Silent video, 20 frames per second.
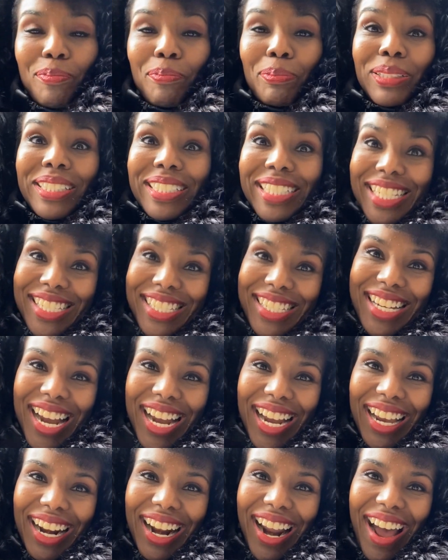Please
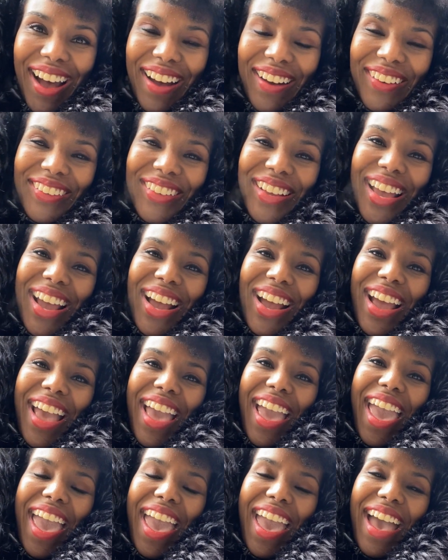check it out
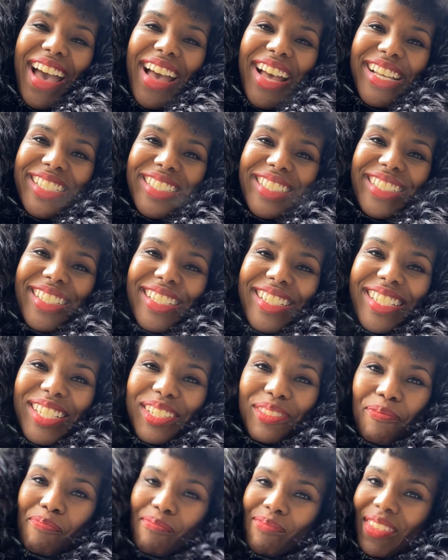and
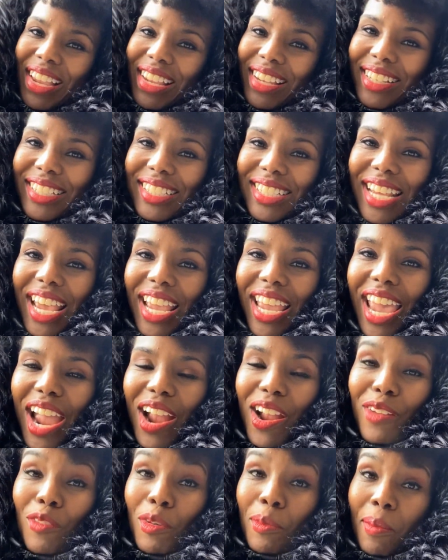take
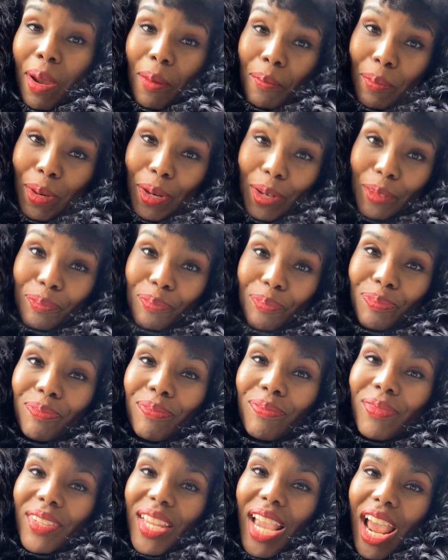care. And remember,
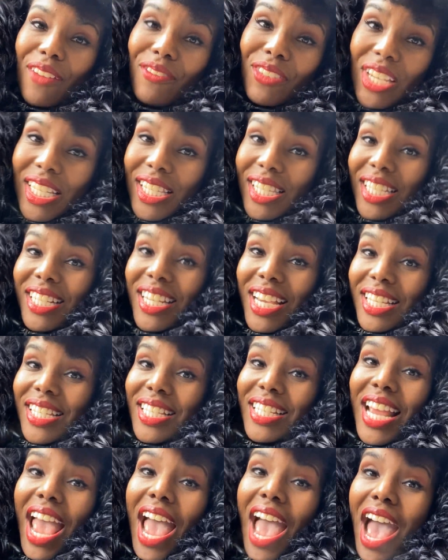advocacy
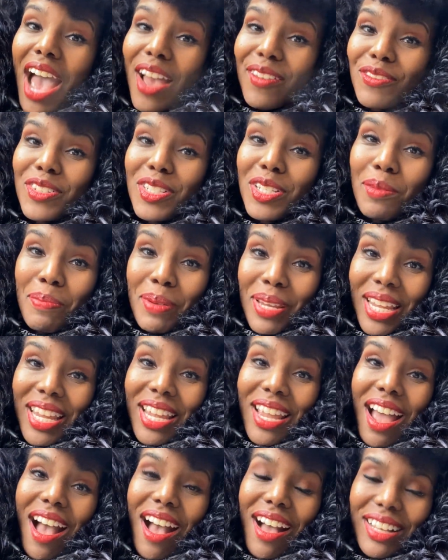doesn't have to
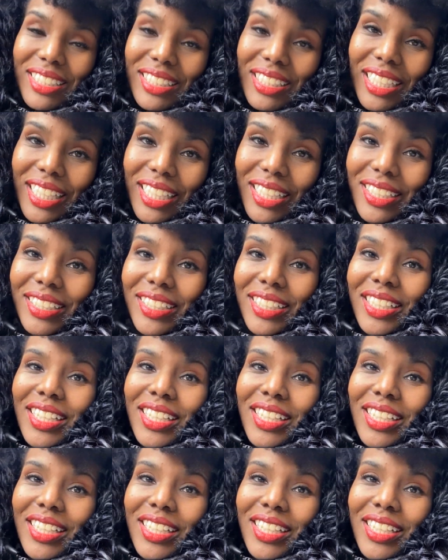be ugly.